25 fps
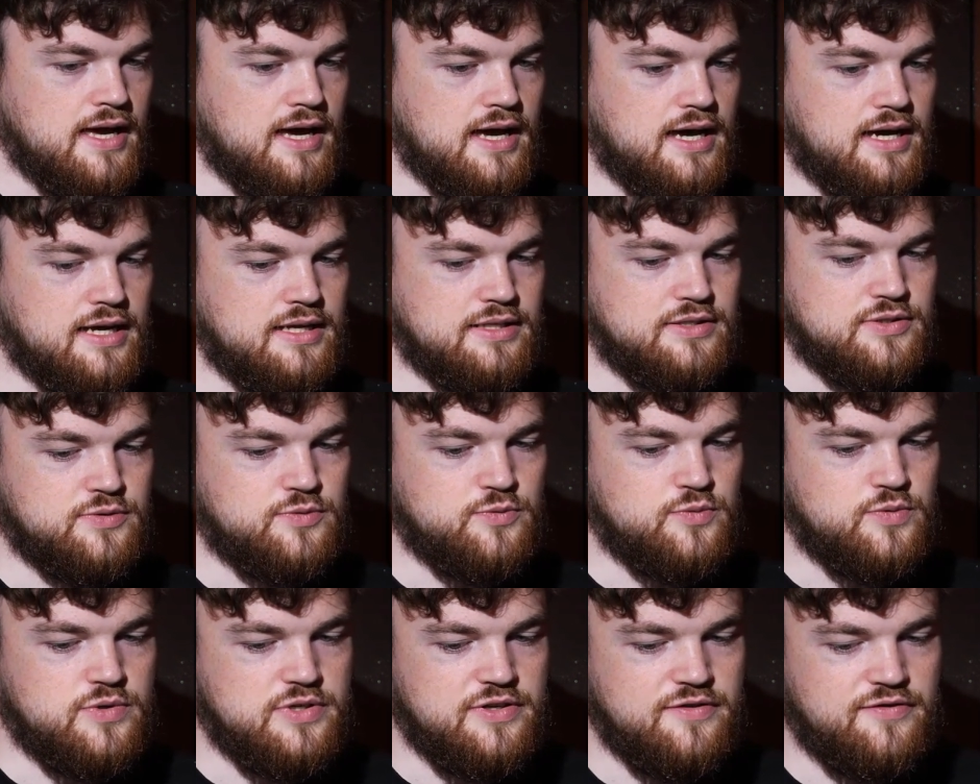And
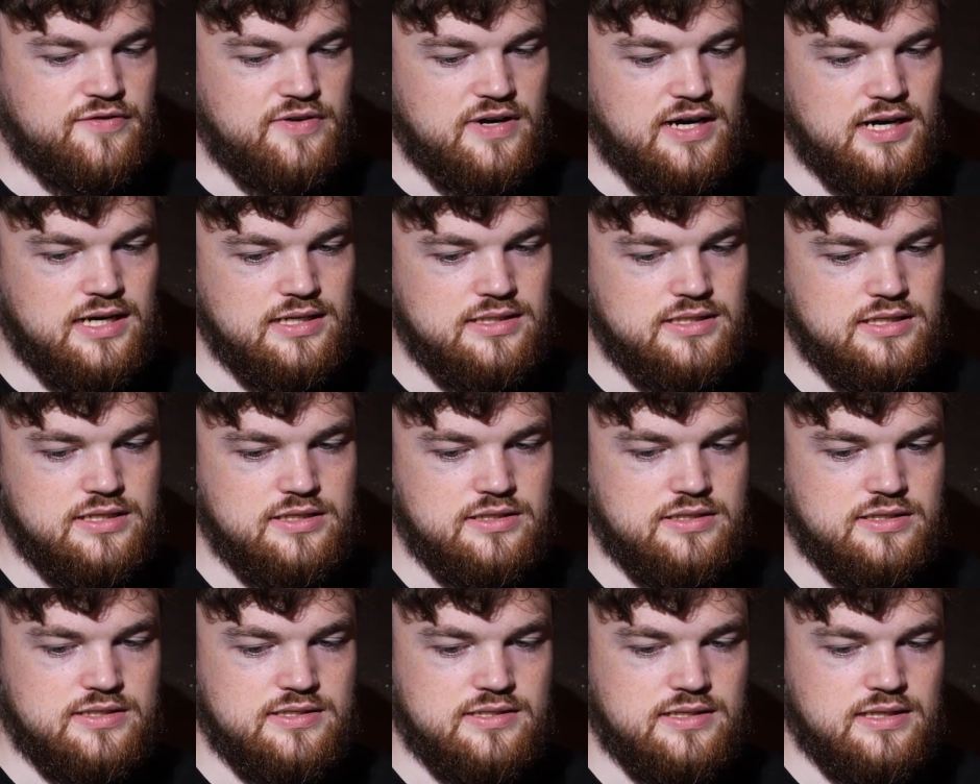with
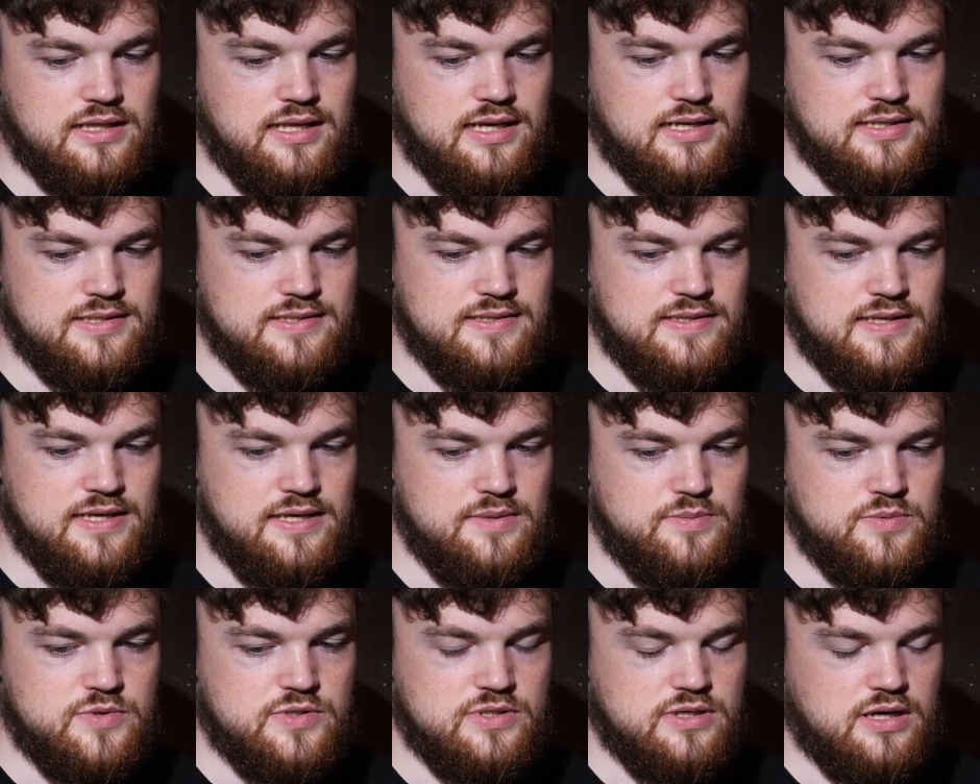adding these class
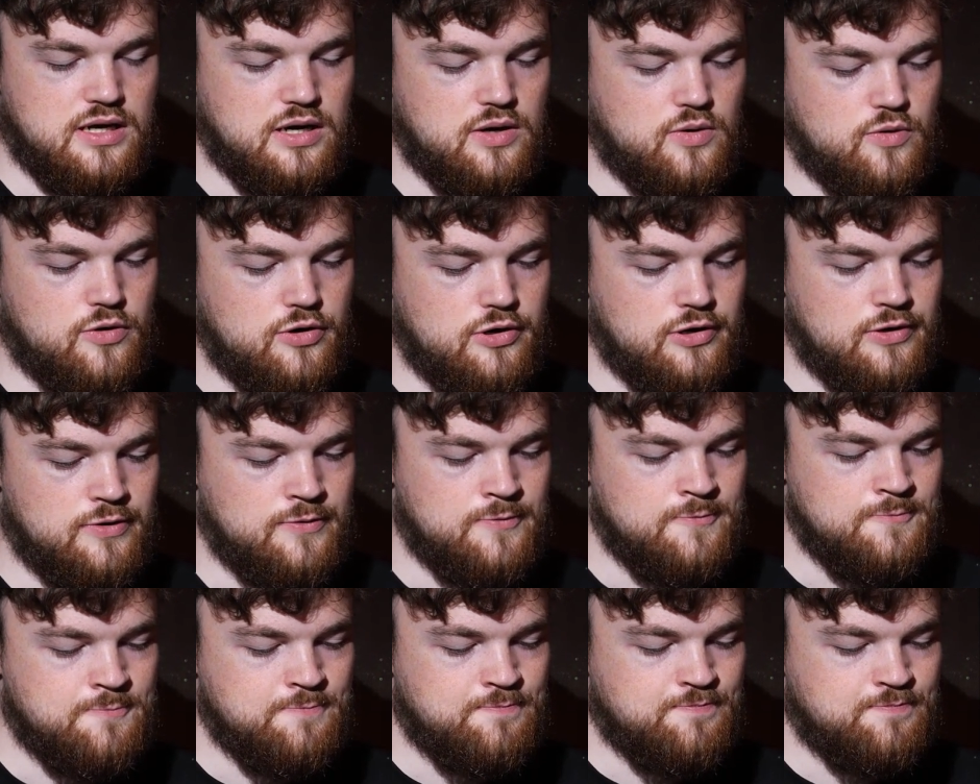names, our